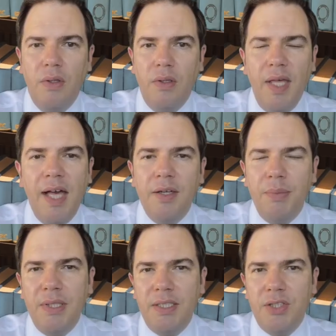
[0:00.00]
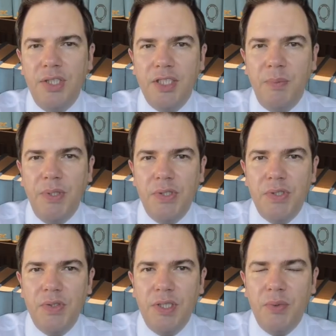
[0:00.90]
How do police charge
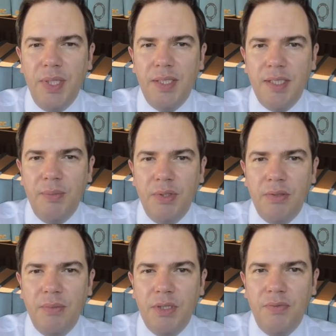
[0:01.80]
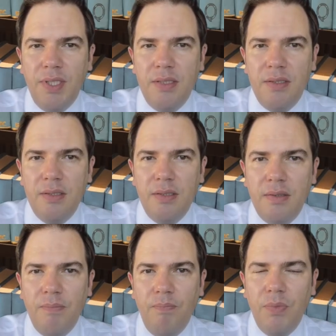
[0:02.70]
persons in Queensland with criminal offences?
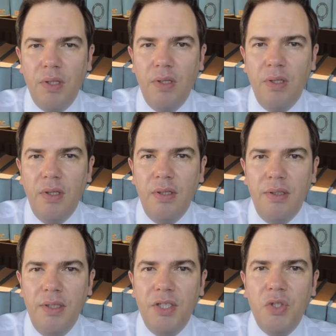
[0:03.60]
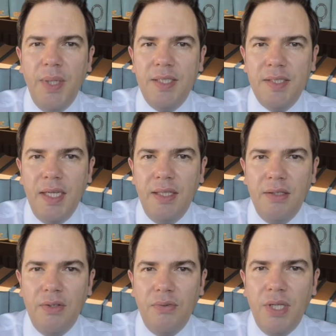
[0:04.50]
In Queensland, there
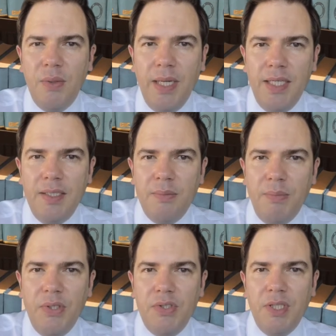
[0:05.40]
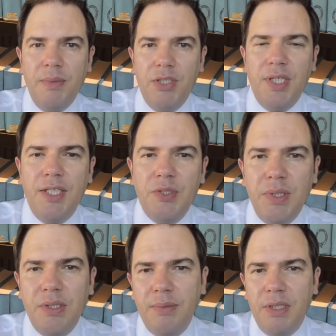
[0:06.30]
are three ways a person can be charged with a
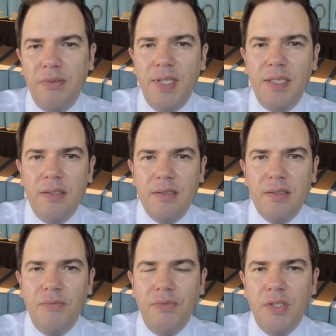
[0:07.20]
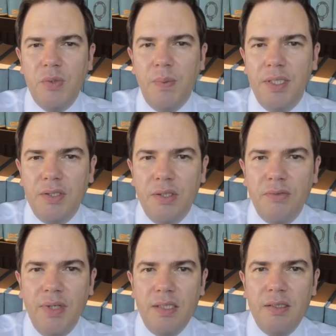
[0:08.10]
criminal offence. The first one is an
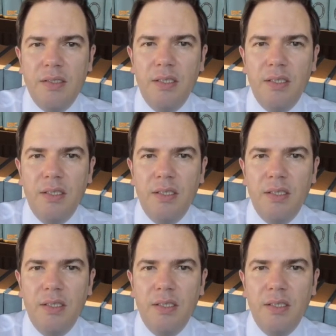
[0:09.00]
arrest.